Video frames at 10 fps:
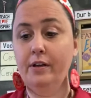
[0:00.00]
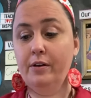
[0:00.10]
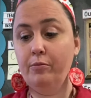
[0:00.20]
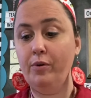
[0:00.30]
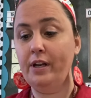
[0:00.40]

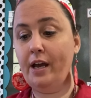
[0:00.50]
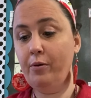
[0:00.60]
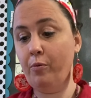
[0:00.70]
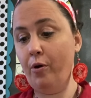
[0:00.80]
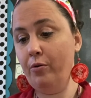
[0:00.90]
what I
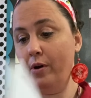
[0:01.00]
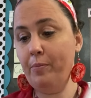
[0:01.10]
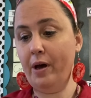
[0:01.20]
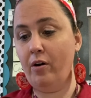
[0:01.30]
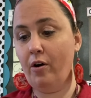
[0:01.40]
wrote
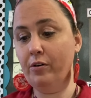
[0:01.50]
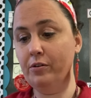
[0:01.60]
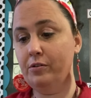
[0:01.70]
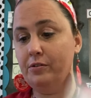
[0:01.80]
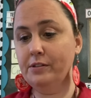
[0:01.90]
about
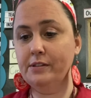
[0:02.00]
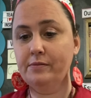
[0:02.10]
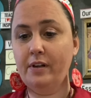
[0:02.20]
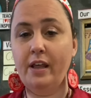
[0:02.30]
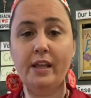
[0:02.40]
articles.
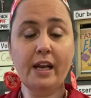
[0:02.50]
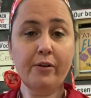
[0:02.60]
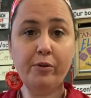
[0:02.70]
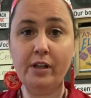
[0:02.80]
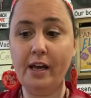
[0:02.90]
And then I
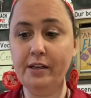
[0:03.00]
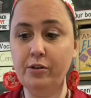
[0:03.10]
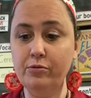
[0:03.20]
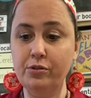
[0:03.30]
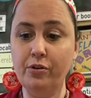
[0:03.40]
would like you
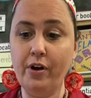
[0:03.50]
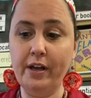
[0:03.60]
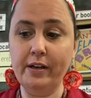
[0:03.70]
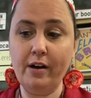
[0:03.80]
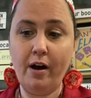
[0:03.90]
to go ahead
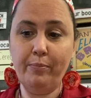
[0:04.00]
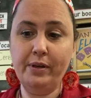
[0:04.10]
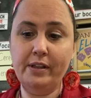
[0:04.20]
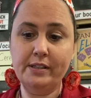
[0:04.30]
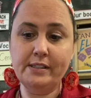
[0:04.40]
and copy
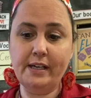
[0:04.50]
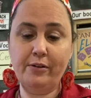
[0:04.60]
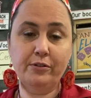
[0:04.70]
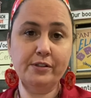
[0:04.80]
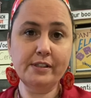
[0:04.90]
this down
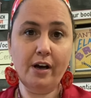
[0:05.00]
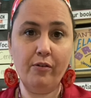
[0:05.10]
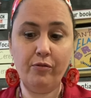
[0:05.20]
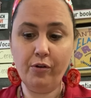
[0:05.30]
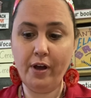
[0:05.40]
yourself,
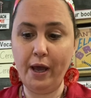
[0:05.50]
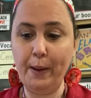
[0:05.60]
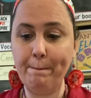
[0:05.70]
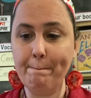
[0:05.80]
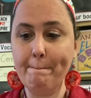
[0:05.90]
okay?
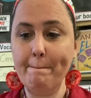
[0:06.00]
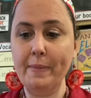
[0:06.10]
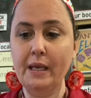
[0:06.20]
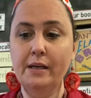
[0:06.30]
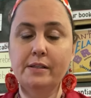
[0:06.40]

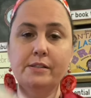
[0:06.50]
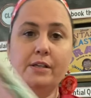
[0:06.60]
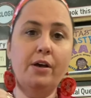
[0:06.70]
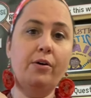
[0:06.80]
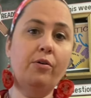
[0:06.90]
So,